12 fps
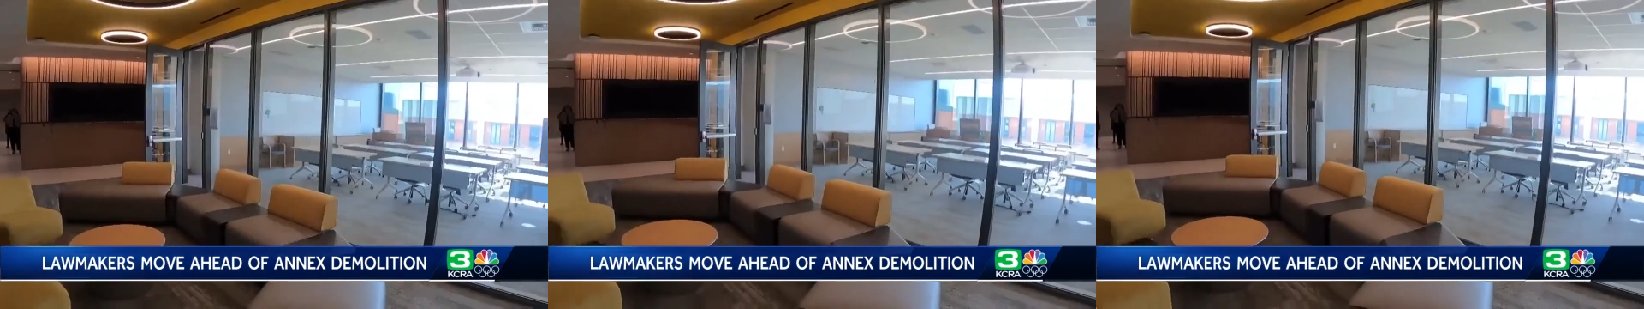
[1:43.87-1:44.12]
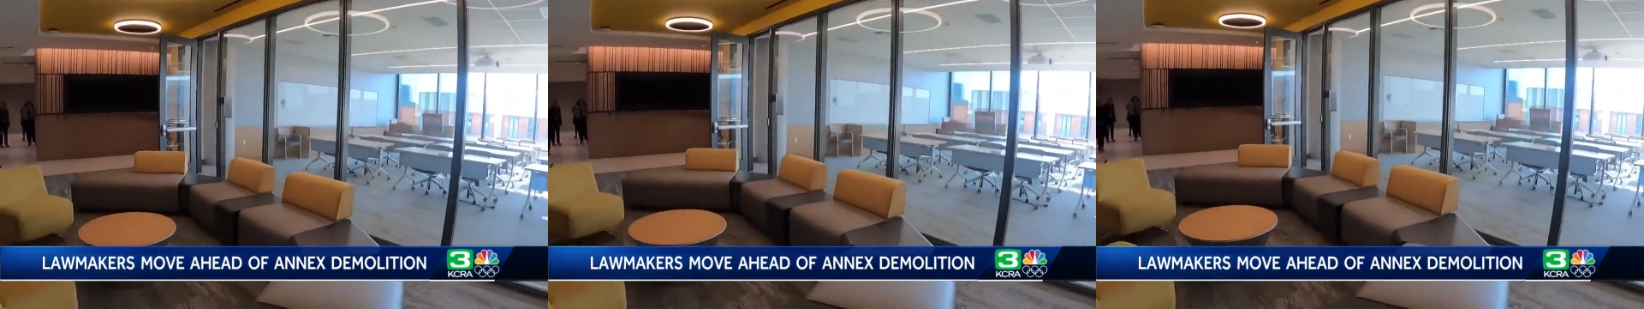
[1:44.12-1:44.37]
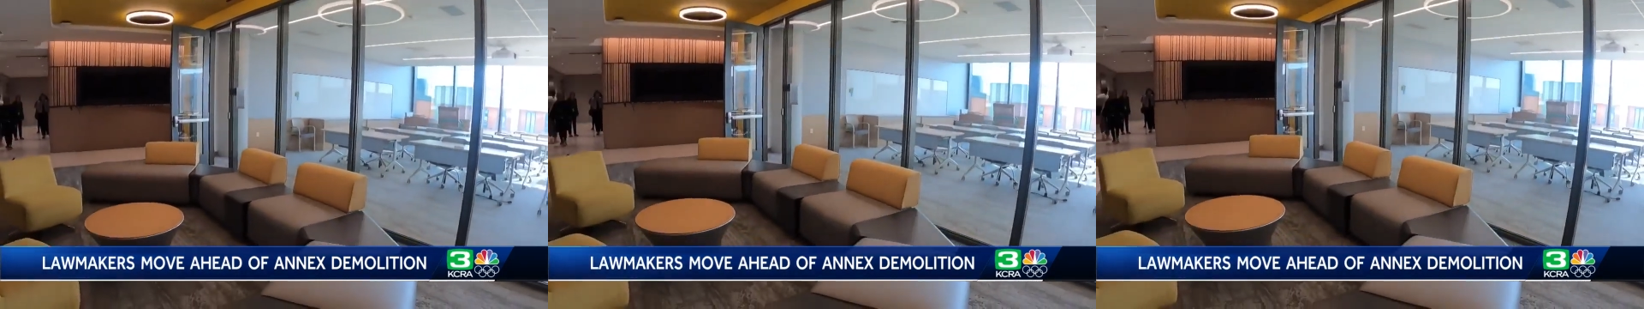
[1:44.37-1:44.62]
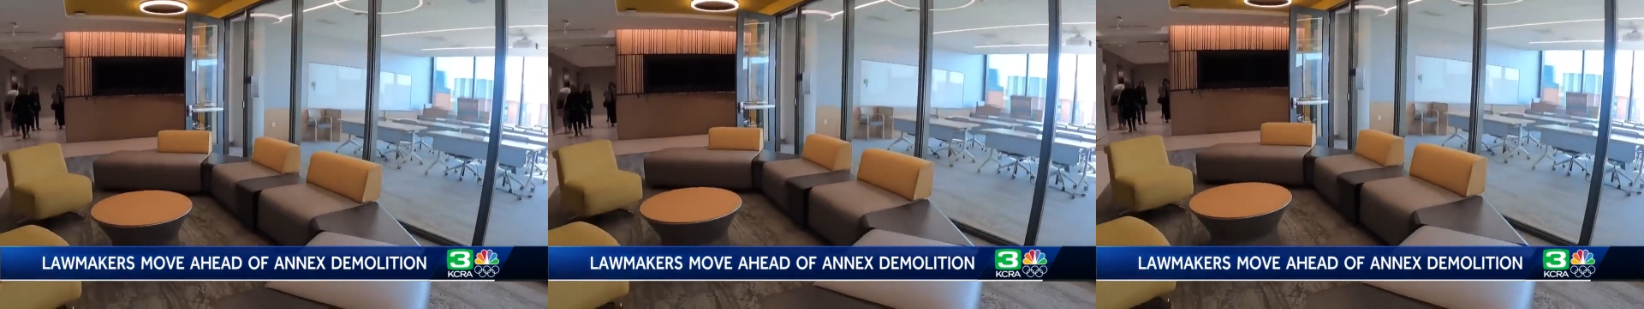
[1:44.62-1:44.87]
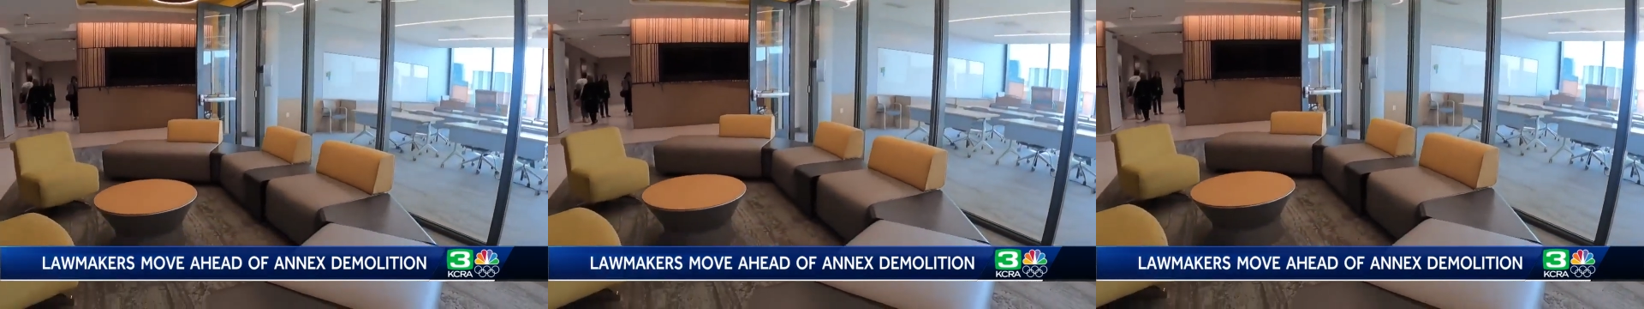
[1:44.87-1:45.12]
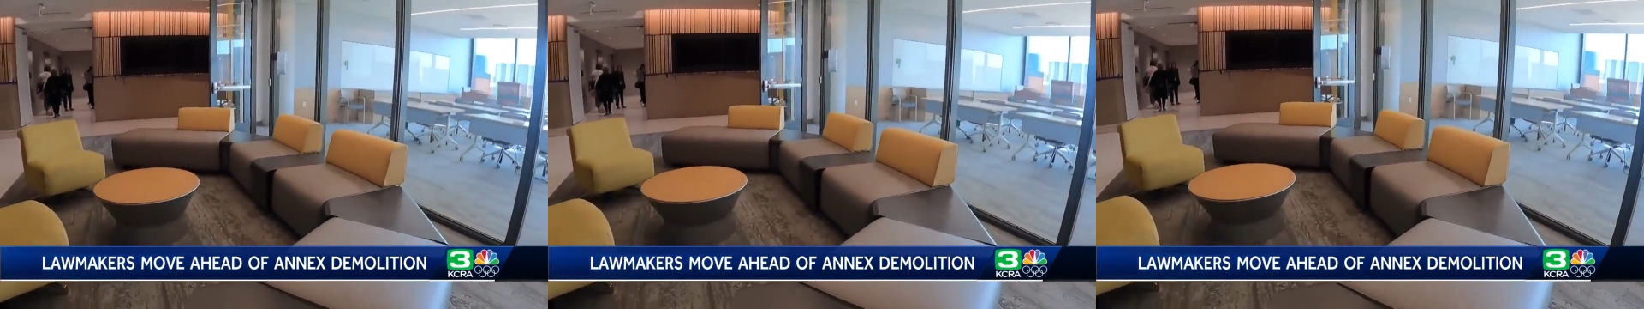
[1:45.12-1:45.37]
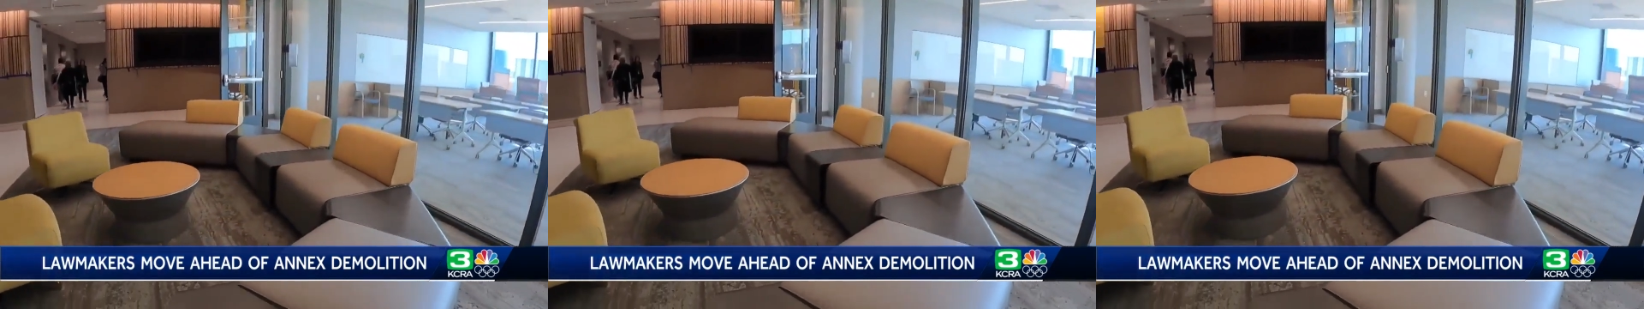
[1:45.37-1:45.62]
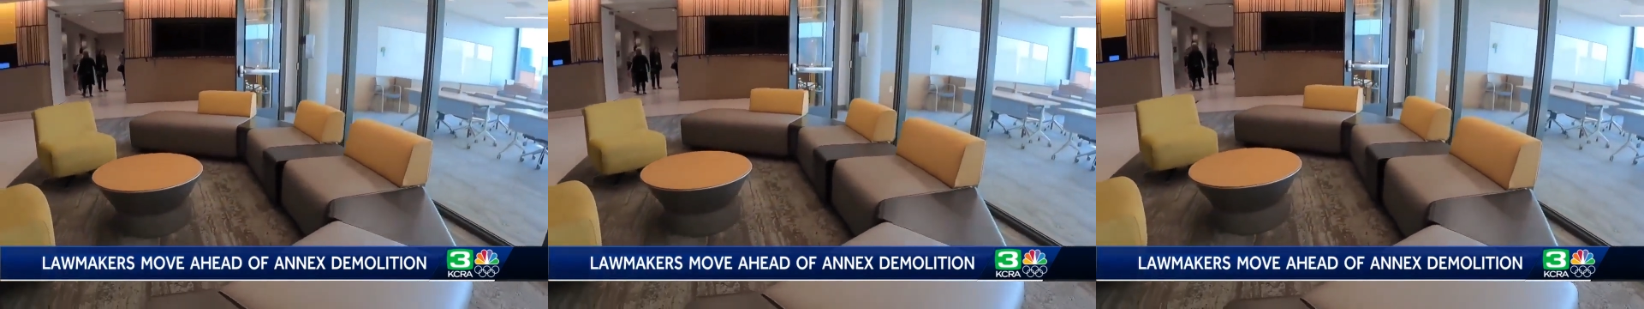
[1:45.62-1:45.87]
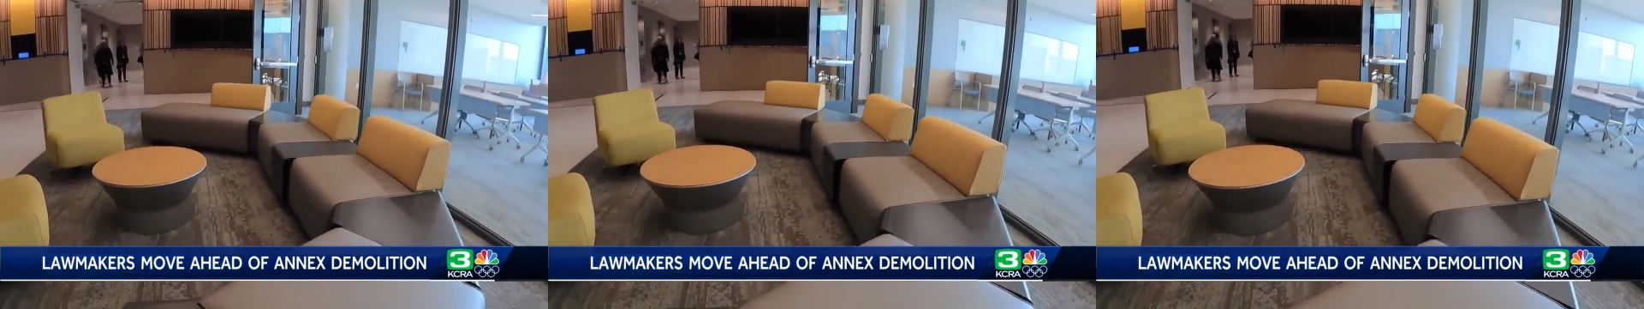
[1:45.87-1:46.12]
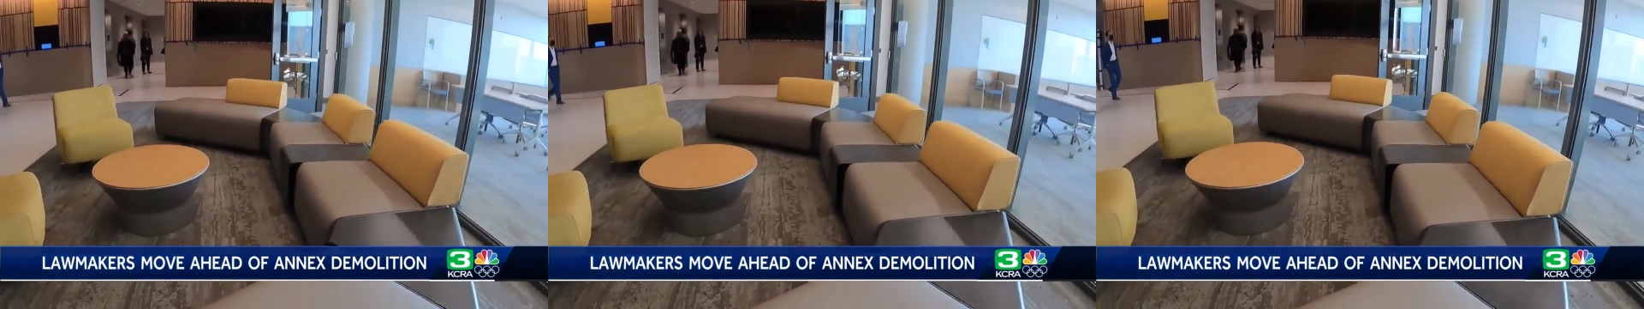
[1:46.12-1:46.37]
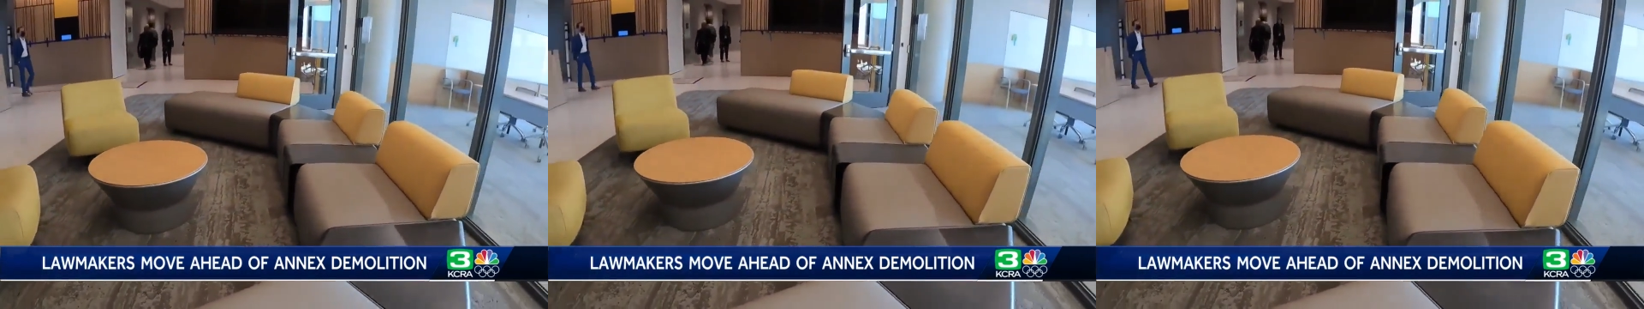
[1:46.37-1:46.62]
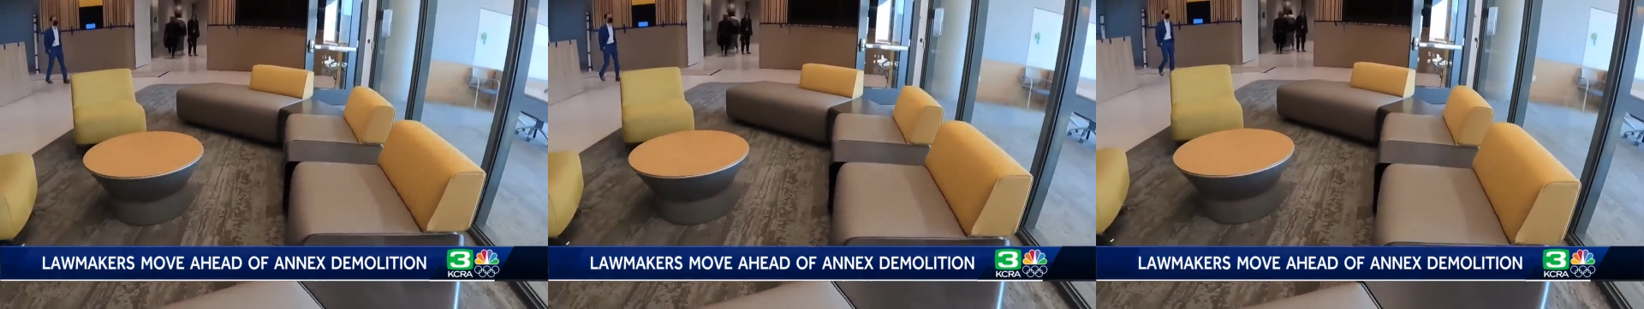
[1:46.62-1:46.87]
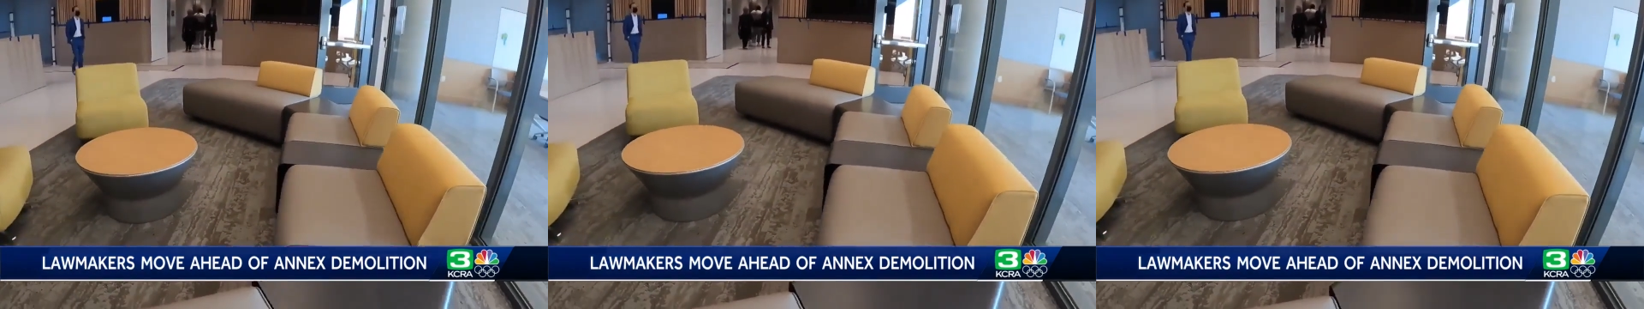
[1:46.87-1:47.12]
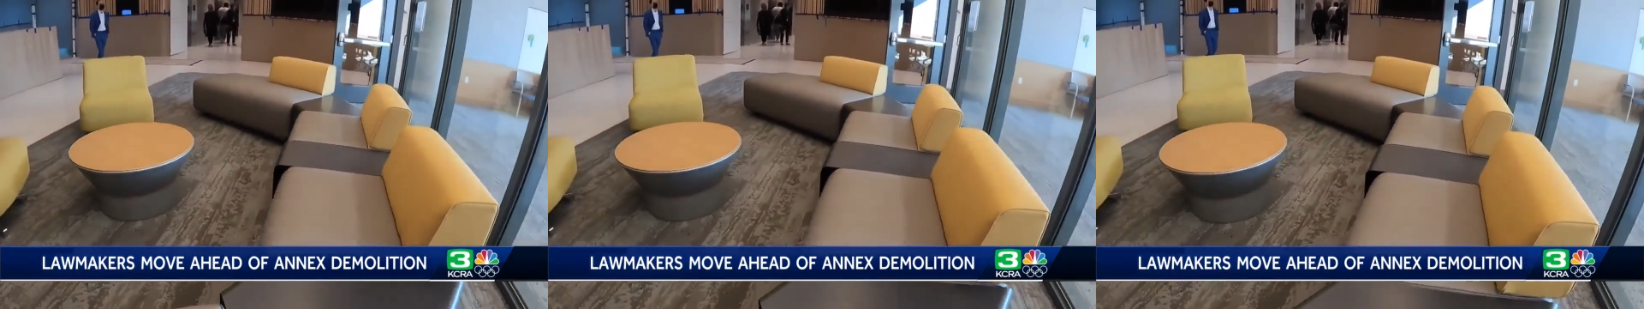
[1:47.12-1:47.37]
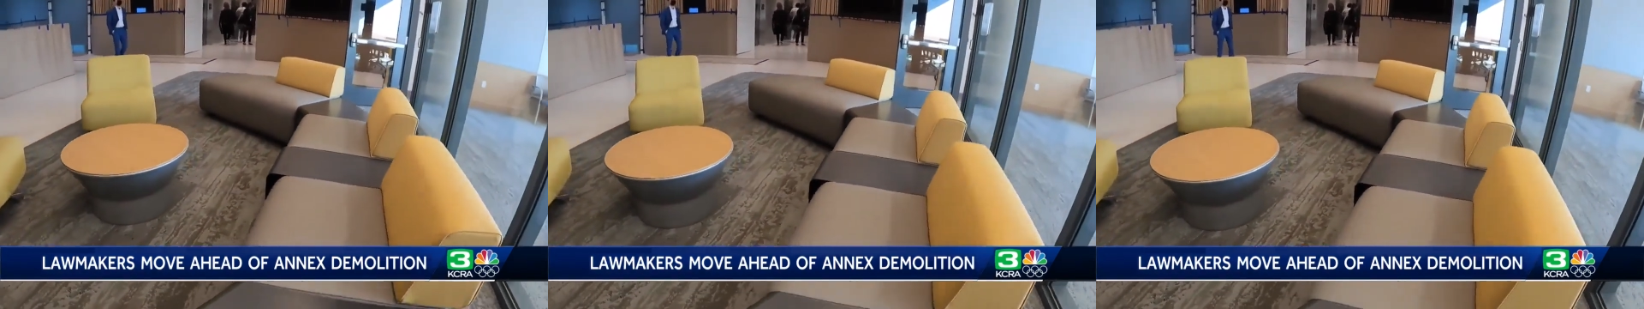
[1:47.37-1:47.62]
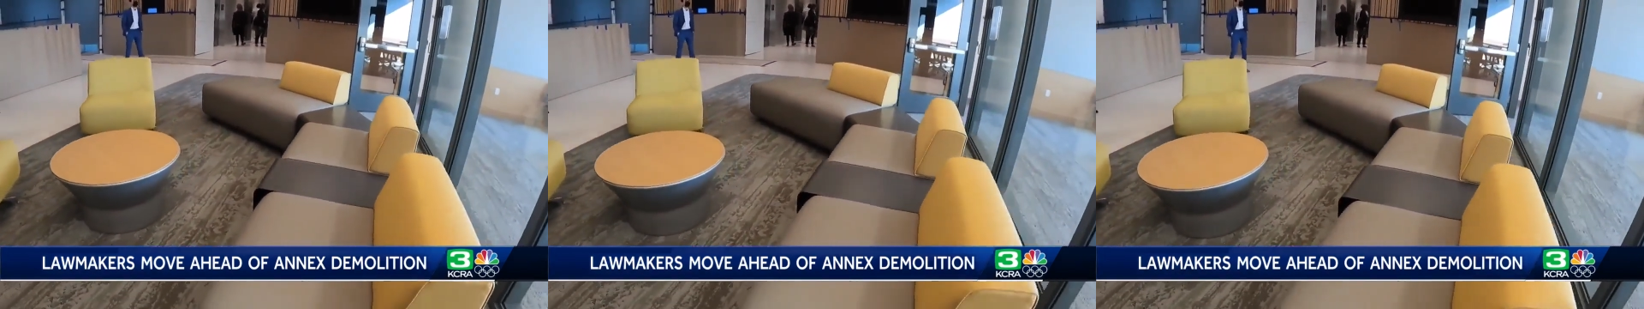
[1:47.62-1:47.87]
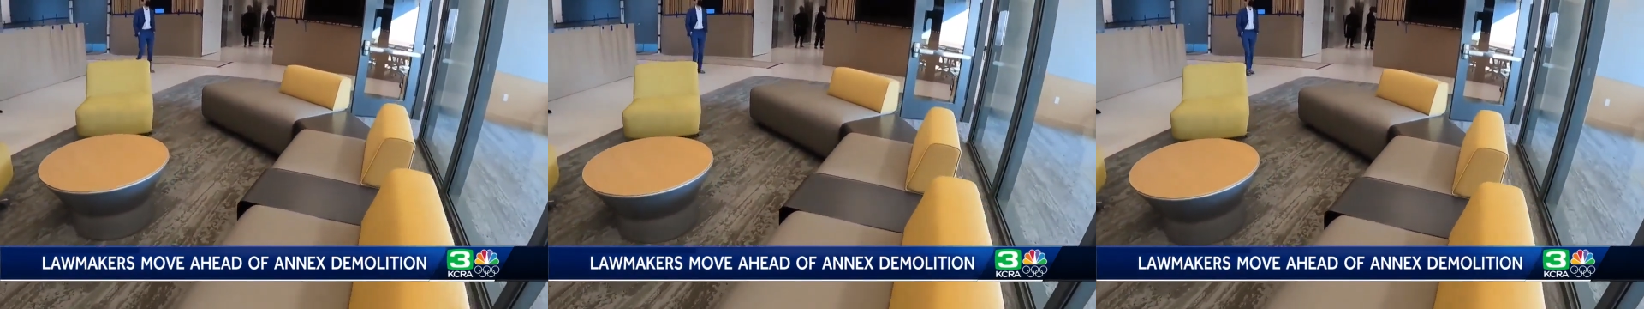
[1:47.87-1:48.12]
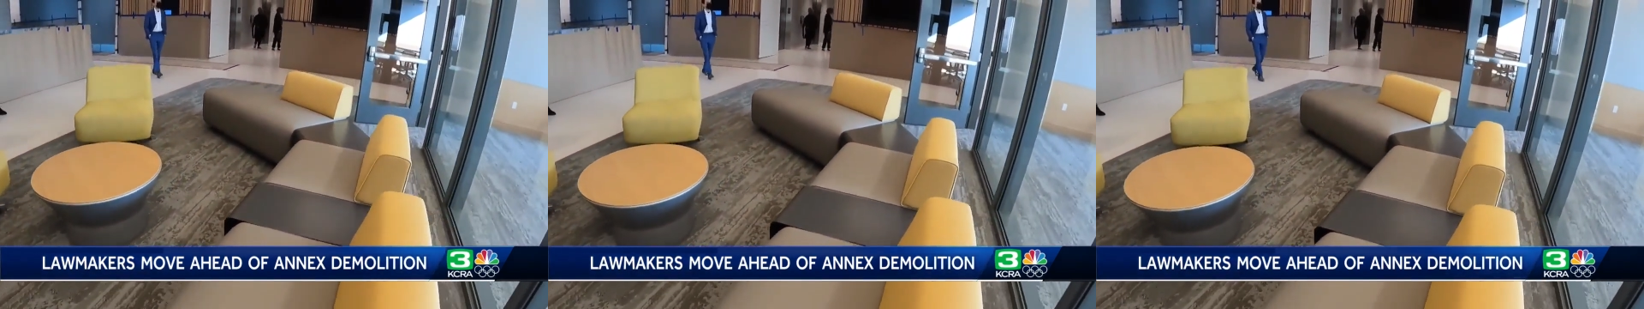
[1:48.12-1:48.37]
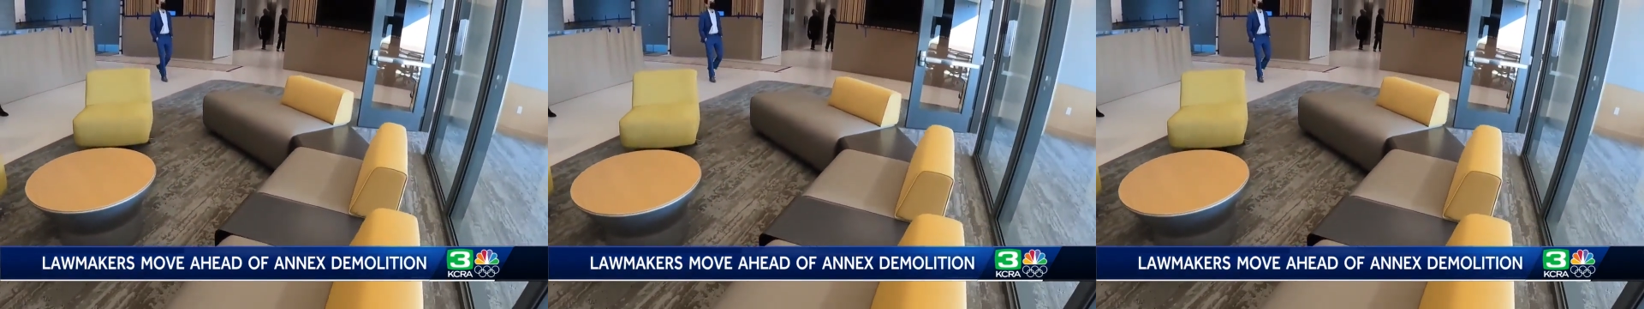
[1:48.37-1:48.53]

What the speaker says: [unreadable: no face in view]